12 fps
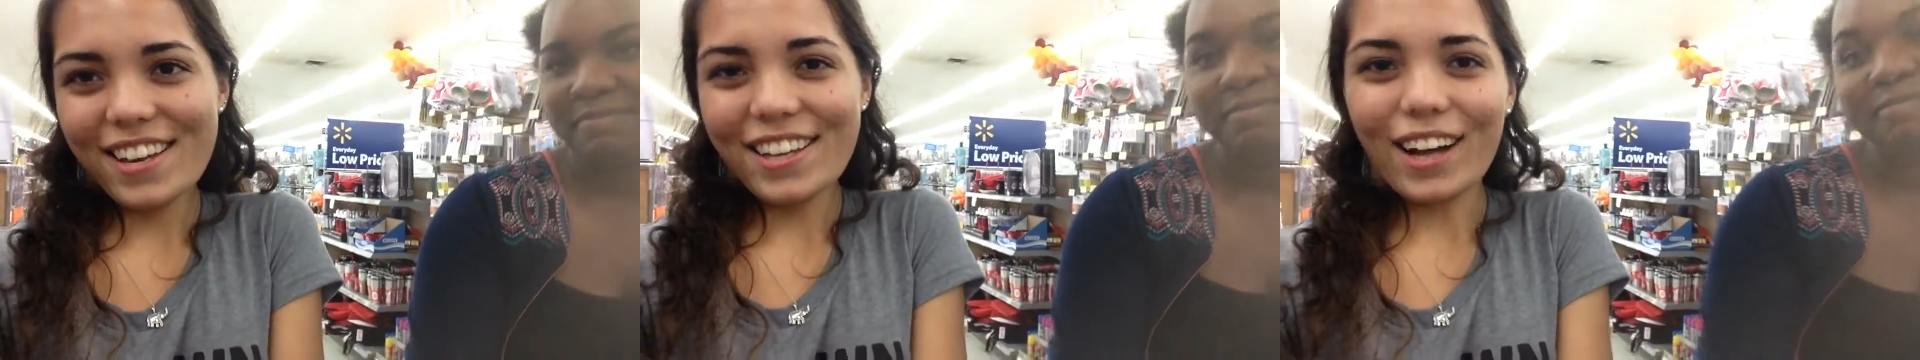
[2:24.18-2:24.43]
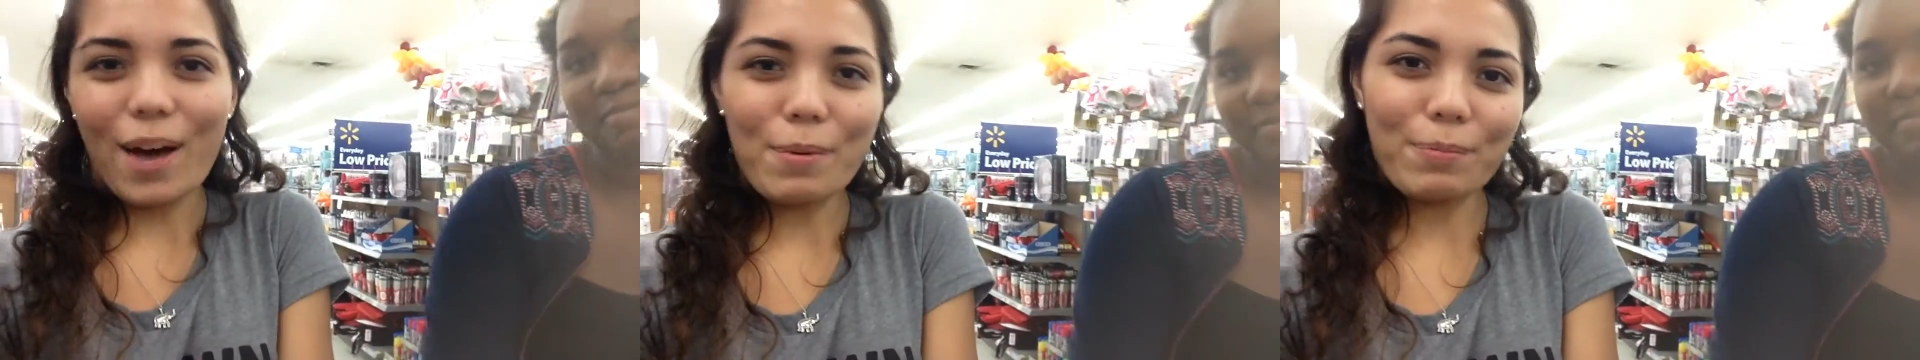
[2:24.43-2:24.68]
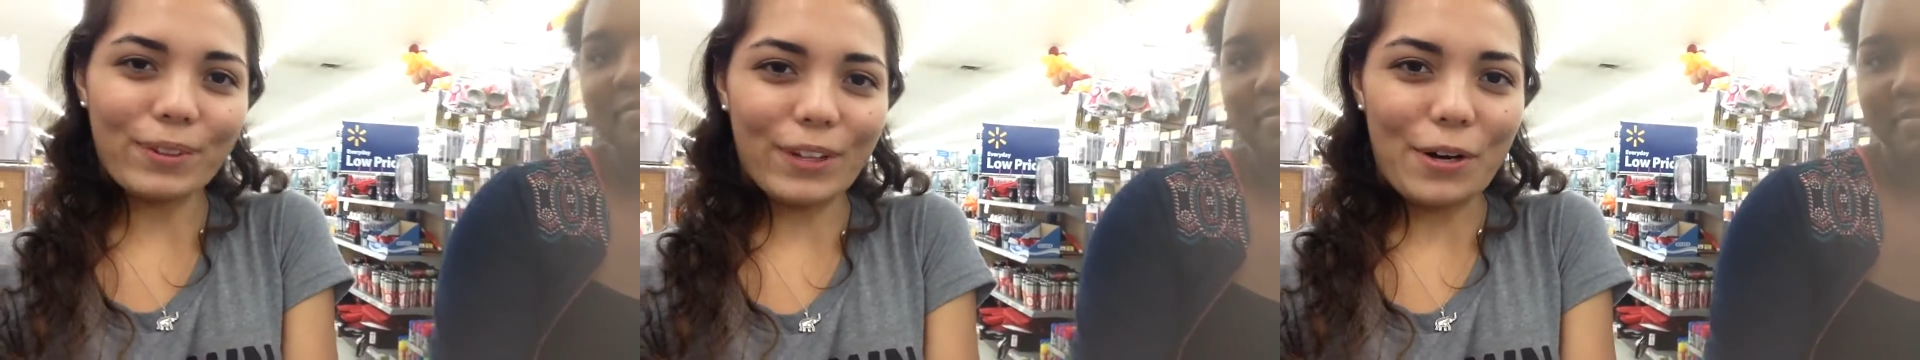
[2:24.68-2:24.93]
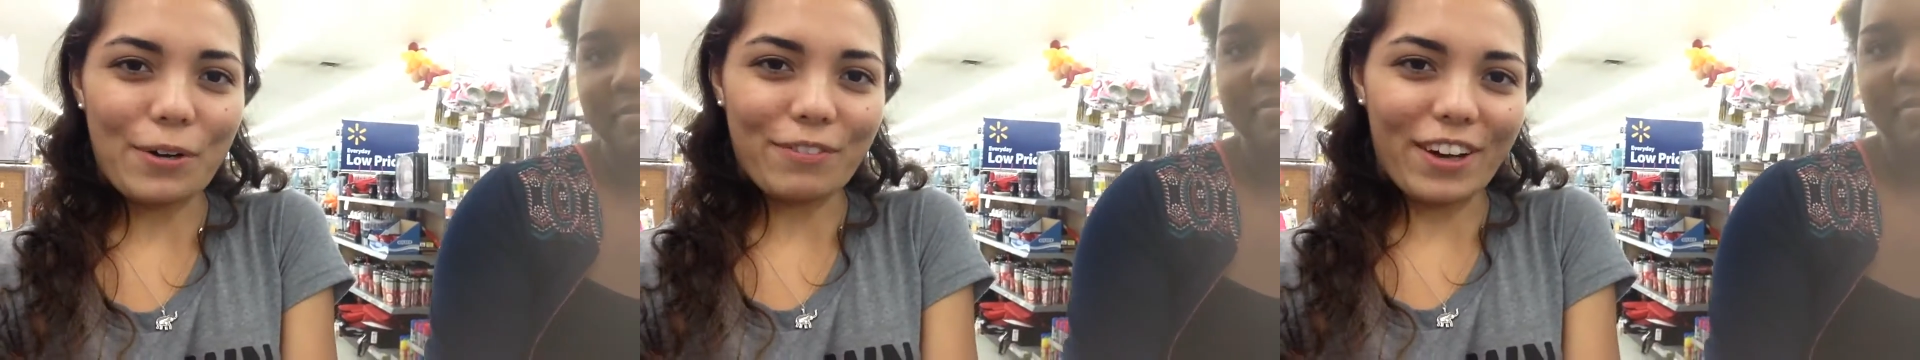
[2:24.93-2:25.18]
Comment
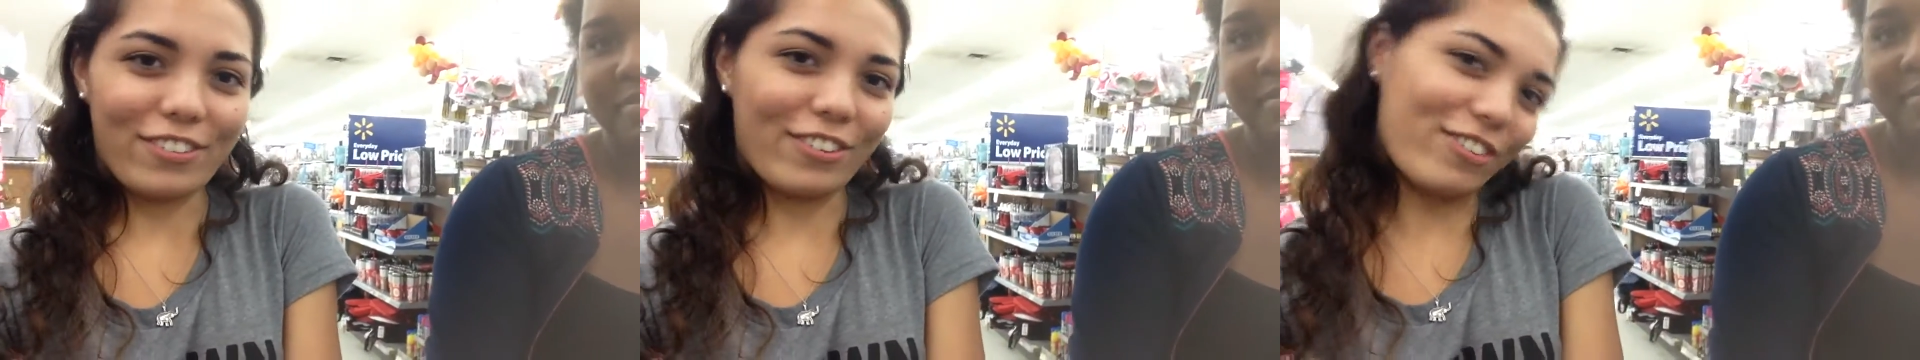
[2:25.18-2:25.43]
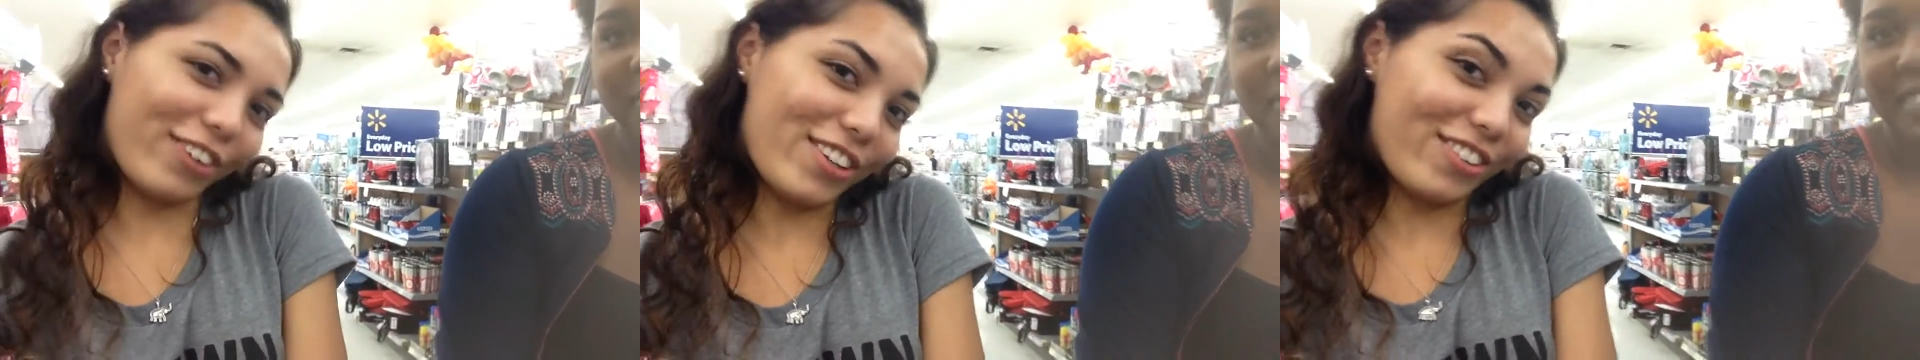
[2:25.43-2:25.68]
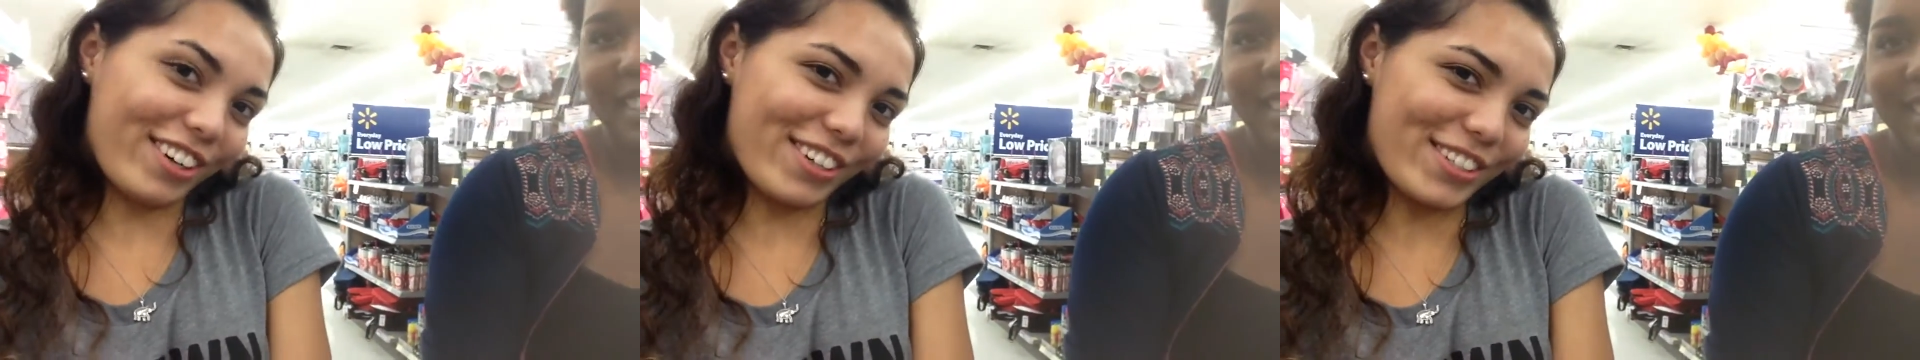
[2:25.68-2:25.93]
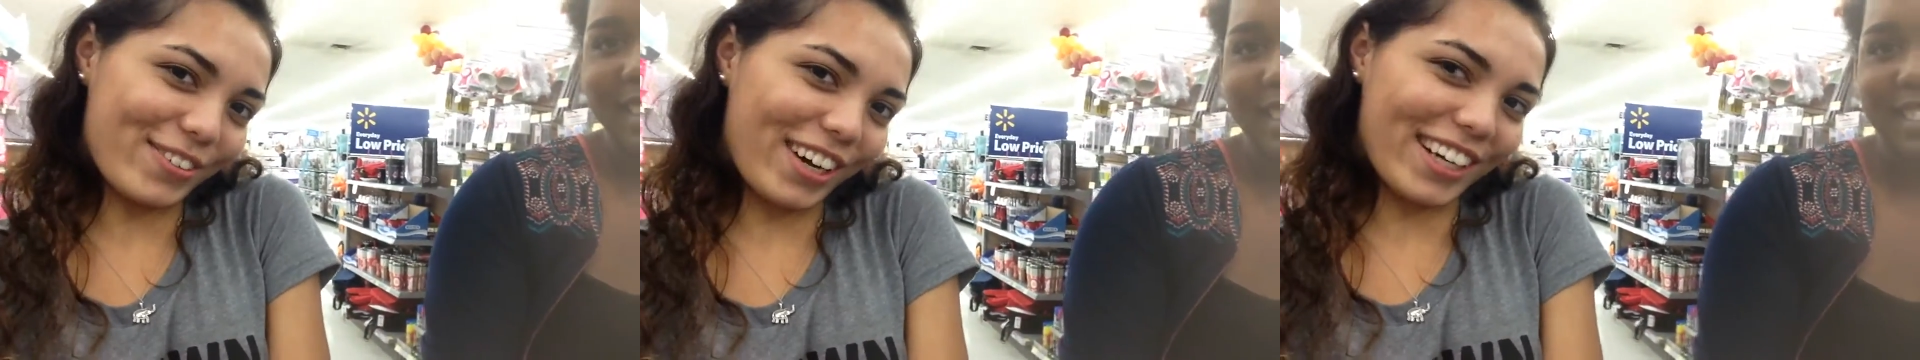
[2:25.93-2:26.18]
below if I should join cheer
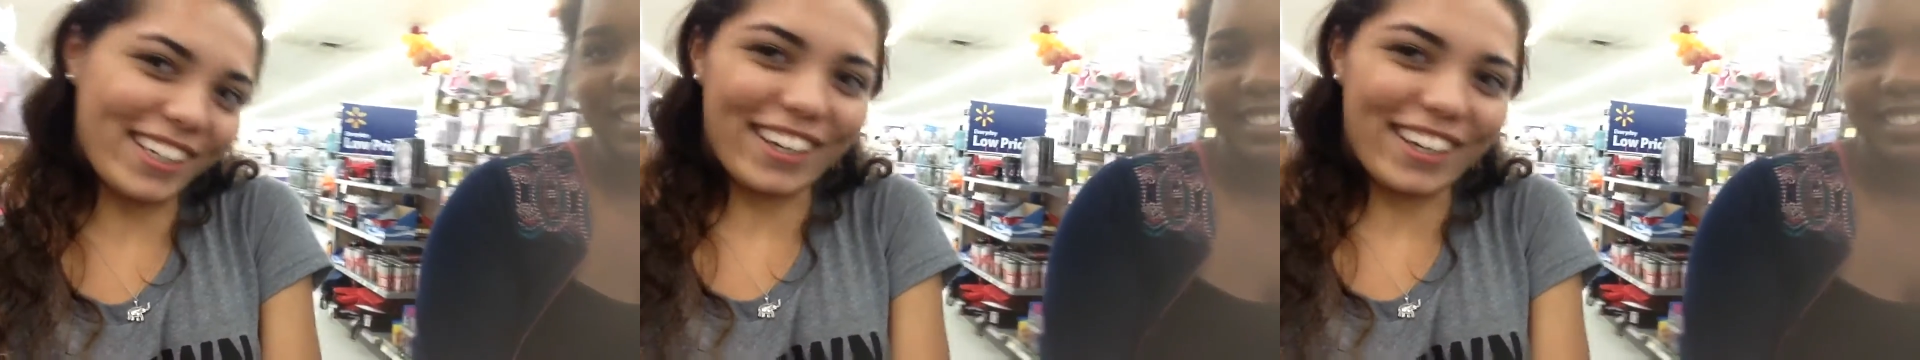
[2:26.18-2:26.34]
squad in